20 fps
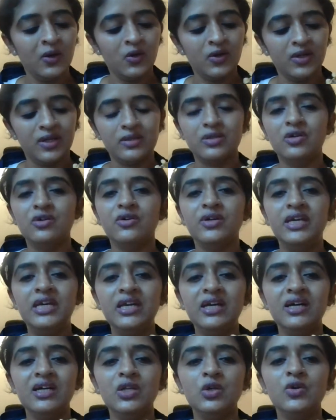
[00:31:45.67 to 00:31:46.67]
Okay, so
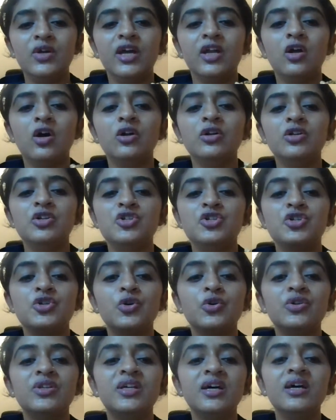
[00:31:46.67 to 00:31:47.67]
here you cannot
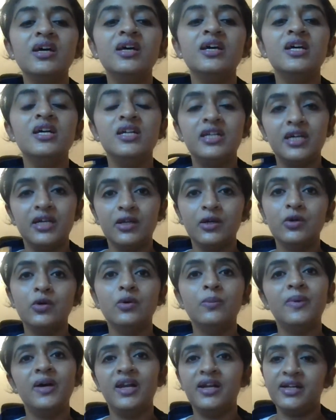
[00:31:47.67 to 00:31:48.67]
show the
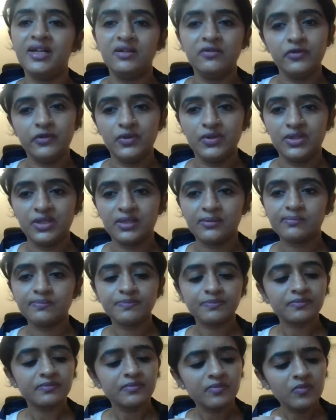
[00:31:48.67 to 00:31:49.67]
pterygopalatine fossa.
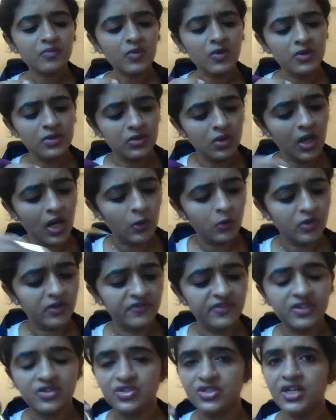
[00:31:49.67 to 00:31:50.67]
So out
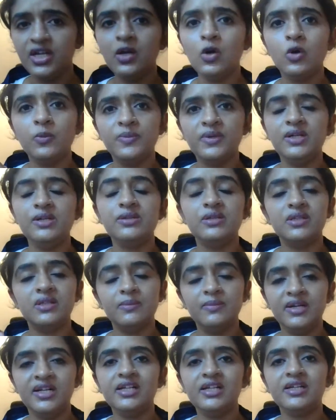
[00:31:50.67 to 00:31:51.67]
of the three openings in
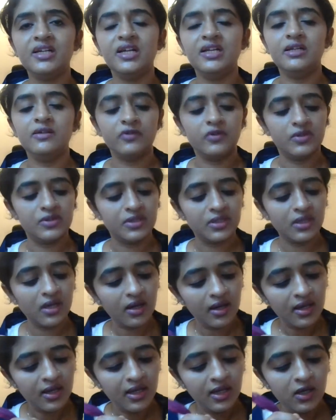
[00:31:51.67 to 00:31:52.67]
the middle cranial fossa,
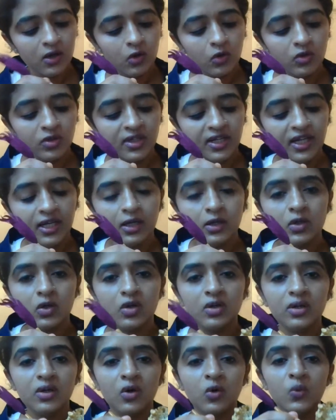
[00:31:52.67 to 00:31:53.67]
only
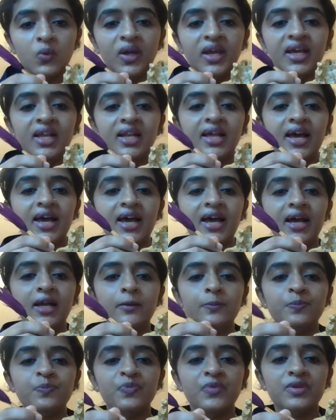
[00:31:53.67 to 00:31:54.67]
ovale and
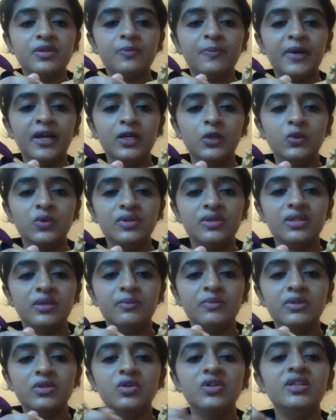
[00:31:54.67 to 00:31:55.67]

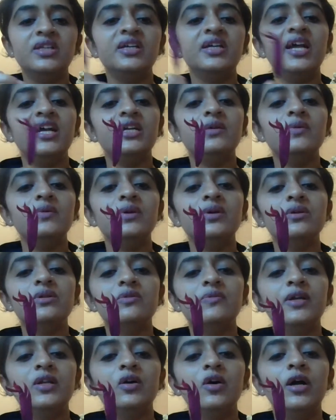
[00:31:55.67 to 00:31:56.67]
spinosum. So in the greater wing of
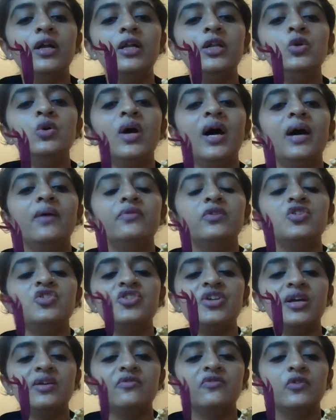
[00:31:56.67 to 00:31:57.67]
sphenoid, you have to
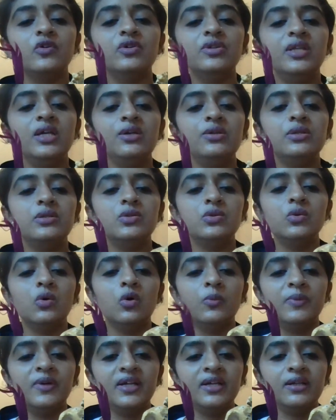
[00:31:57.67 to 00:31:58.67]
check for these two
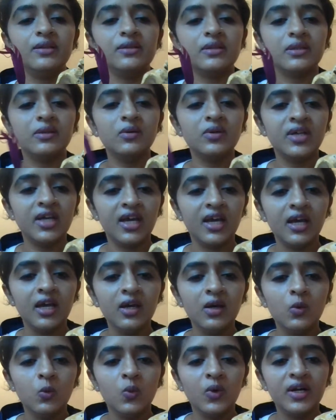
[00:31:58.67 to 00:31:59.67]
openings. Okay,
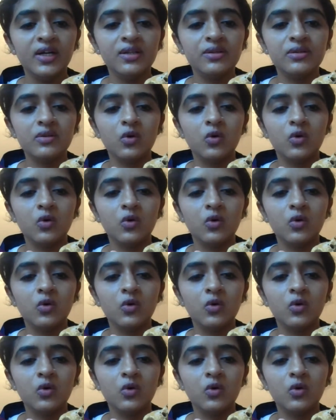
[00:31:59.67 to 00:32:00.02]
one is